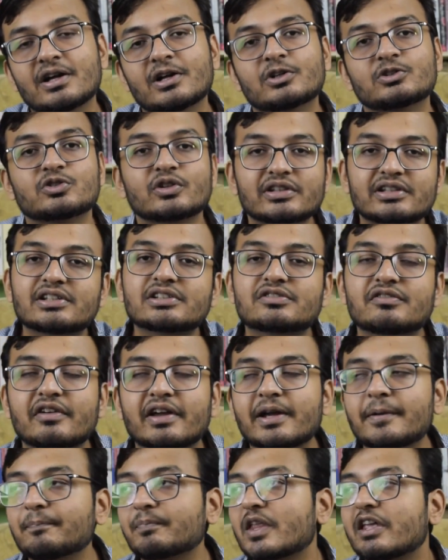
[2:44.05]
So in this
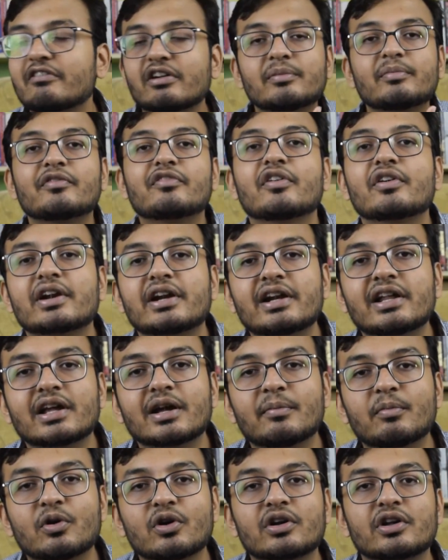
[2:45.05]
way, even before reading a
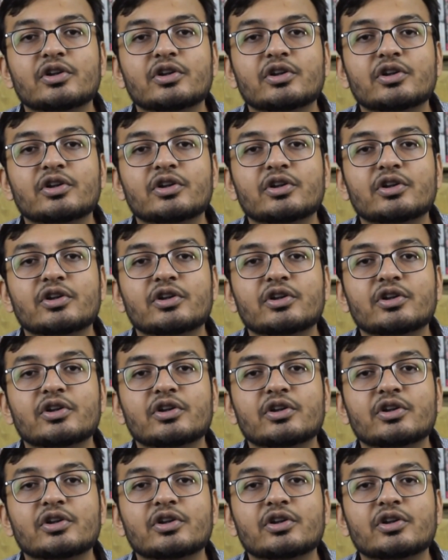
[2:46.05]
book,